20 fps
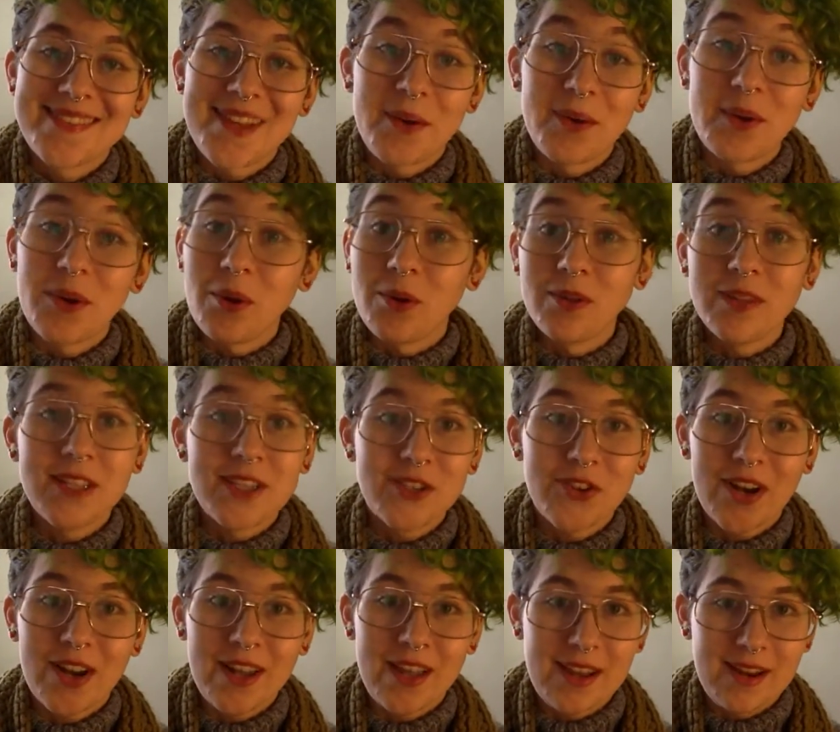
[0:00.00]
I would only
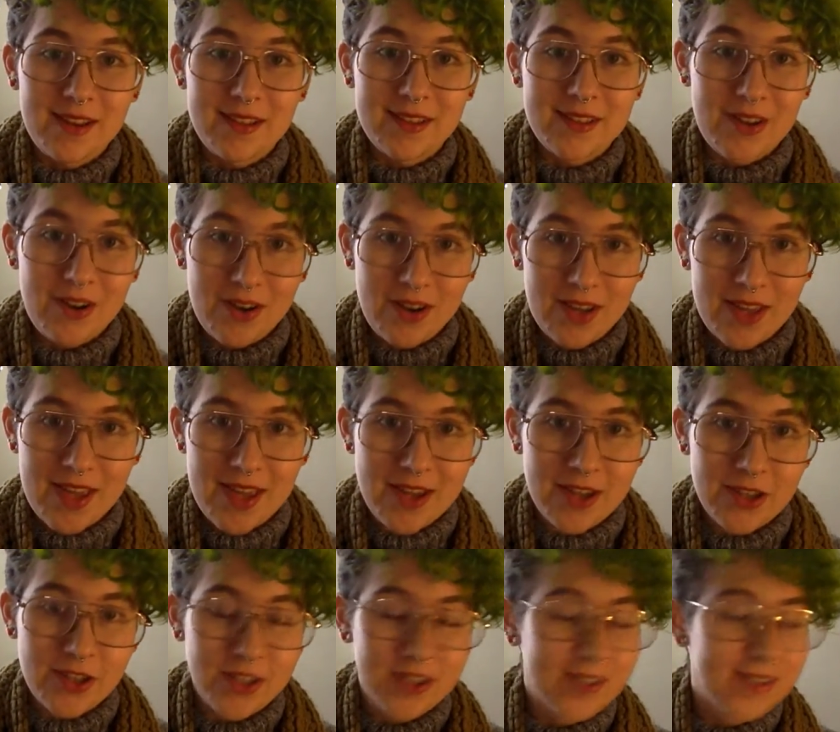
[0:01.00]
drink it on certain
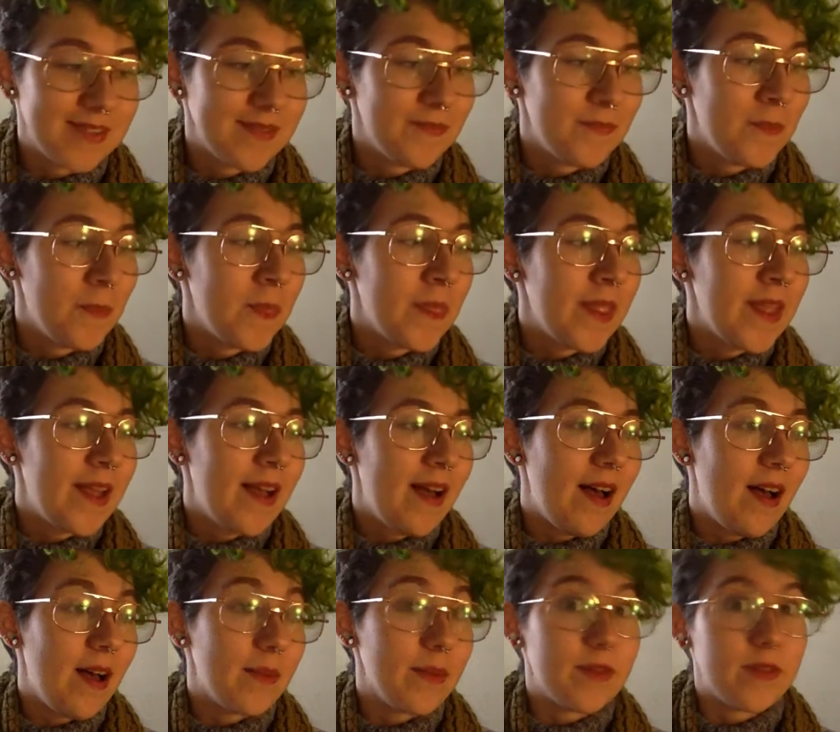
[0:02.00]
occasions,
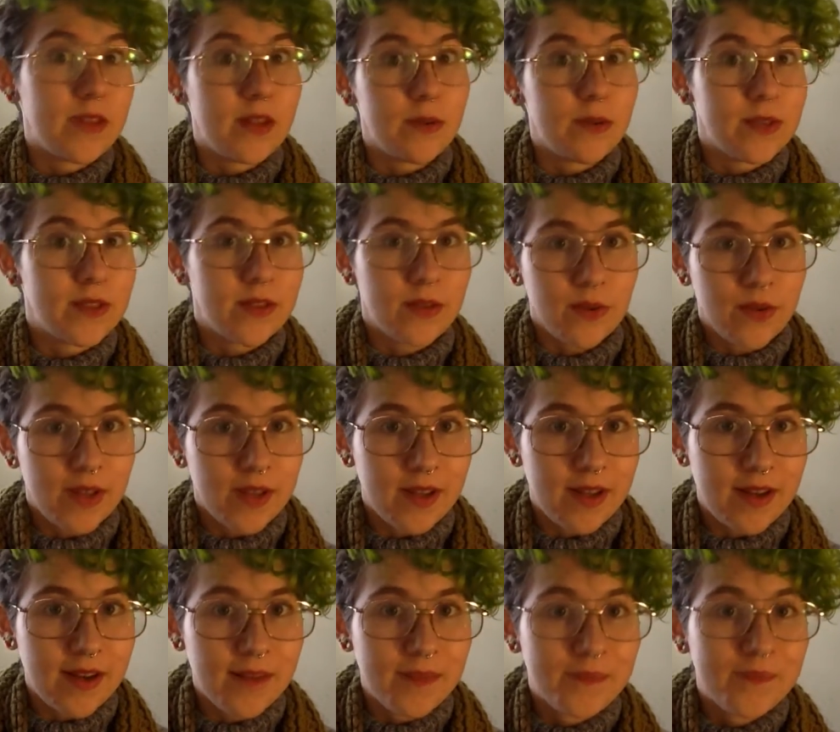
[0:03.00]
even though it was so
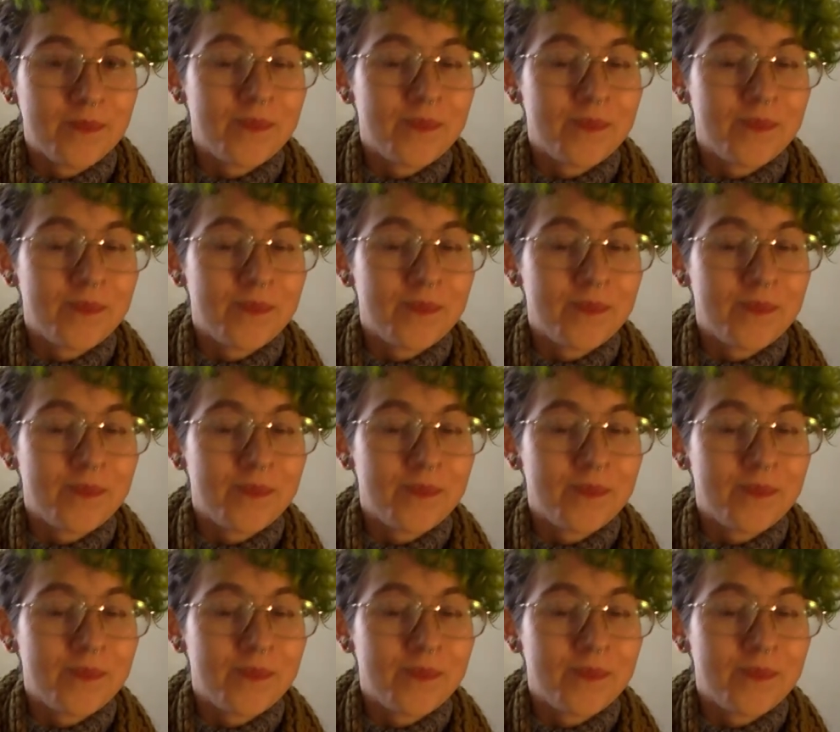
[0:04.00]
good.